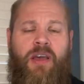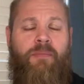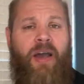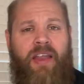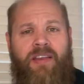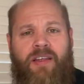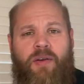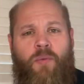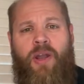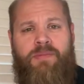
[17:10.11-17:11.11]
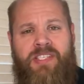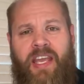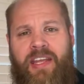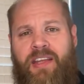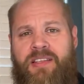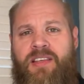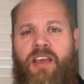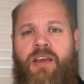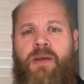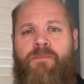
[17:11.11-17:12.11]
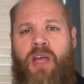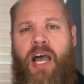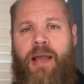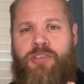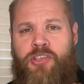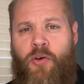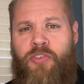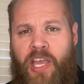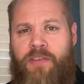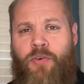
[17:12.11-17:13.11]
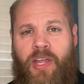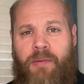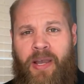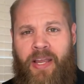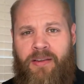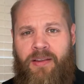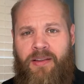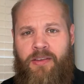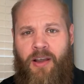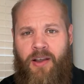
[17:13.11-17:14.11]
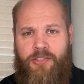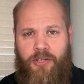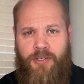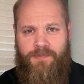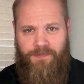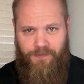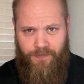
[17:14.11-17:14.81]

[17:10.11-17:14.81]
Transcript: But what I'm saying is, I'm so thankful that my doctor